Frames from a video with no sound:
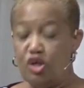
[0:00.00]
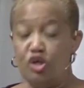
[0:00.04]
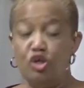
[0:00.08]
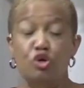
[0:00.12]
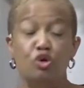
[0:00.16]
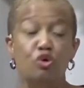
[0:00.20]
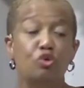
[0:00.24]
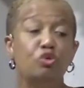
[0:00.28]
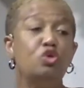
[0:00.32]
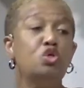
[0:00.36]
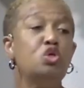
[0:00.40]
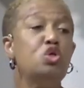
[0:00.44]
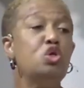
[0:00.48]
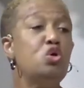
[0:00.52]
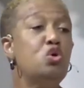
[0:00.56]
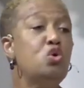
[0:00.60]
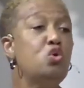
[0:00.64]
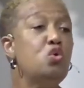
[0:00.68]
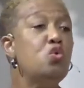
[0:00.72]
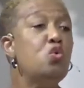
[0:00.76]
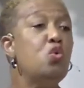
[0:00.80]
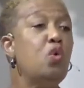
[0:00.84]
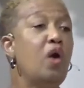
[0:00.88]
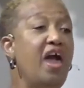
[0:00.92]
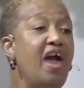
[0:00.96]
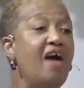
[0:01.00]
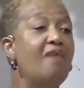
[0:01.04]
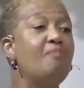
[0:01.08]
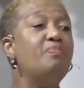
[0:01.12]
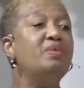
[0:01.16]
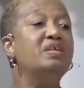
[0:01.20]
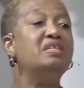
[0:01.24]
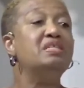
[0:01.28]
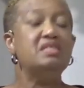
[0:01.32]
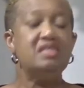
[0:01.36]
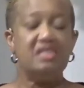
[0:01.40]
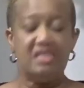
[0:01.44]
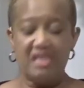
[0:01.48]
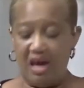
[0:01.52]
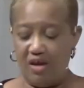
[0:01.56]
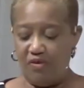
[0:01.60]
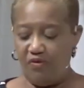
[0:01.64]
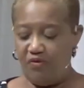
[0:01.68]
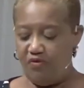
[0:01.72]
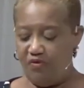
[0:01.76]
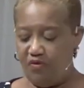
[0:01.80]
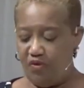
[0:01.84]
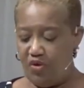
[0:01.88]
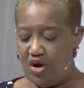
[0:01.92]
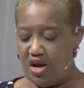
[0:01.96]
you too have been set
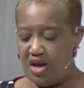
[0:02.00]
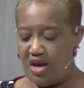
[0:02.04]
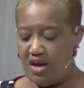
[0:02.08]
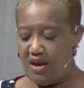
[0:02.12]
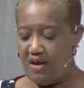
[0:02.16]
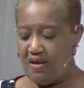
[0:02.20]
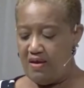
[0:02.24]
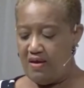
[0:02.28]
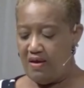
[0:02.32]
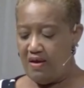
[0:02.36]
free